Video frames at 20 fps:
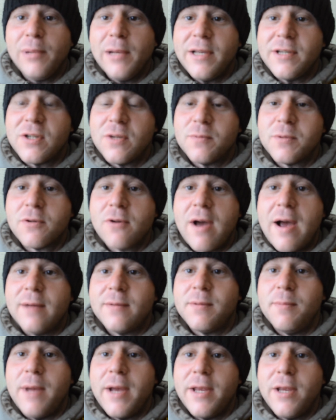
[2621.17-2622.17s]
please subscribe
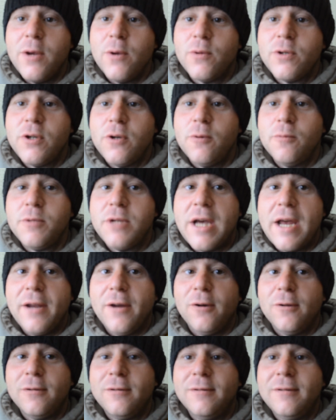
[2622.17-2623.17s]
to my YouTube
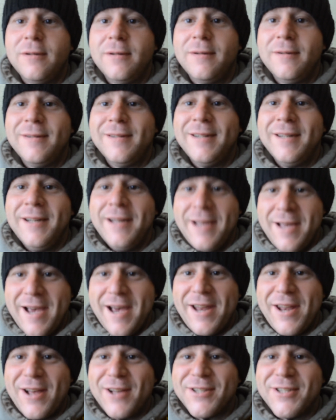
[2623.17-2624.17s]
channel,
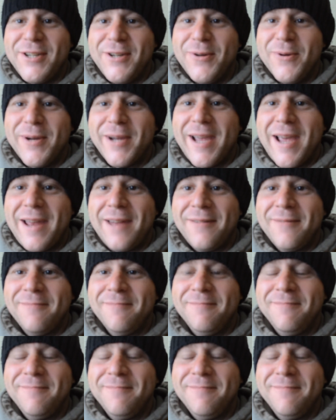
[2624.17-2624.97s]
and I'll see you again.